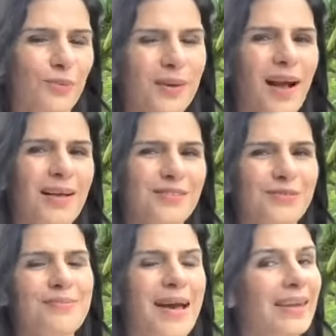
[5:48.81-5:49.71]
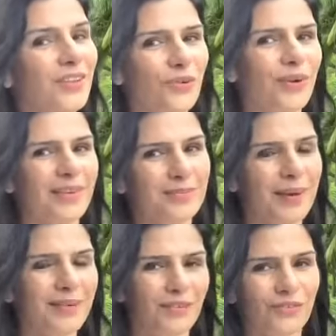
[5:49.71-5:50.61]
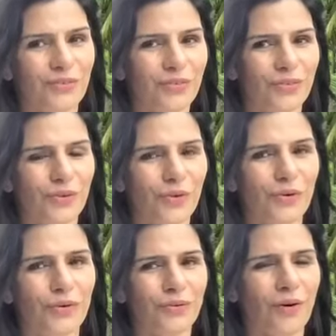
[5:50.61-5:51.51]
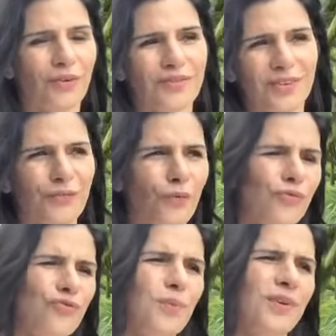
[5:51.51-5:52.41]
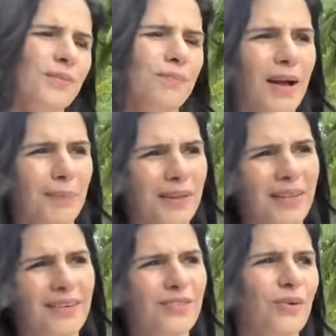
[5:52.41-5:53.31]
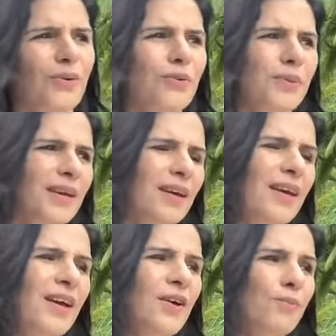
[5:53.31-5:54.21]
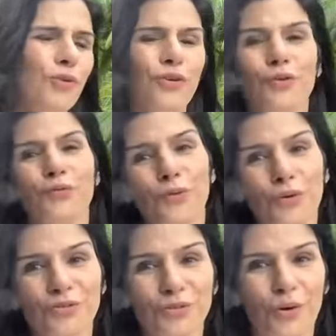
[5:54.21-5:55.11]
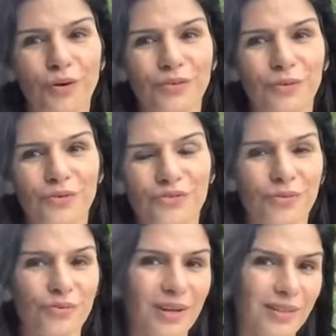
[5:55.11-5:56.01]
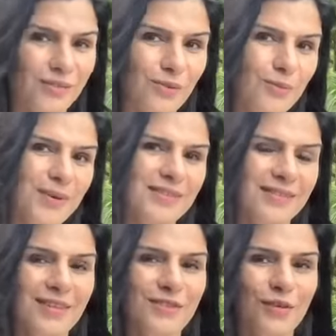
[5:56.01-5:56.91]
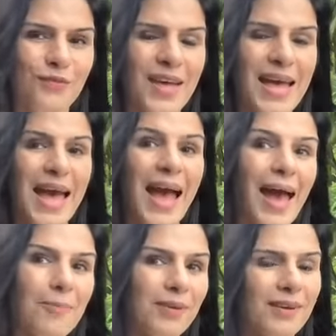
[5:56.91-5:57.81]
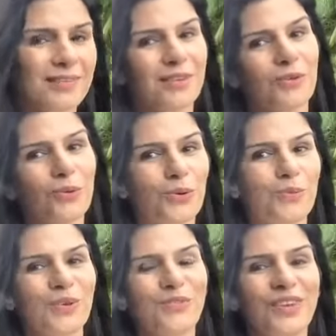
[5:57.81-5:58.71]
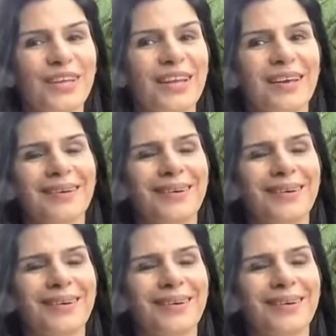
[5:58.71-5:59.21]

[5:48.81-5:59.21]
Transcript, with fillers: You're being asked to manage your expectations, uh, And of course, Jupiter coming there is going to be putting your focus on to your children, and there's going to be a sense of happiness that you're going to be feeling.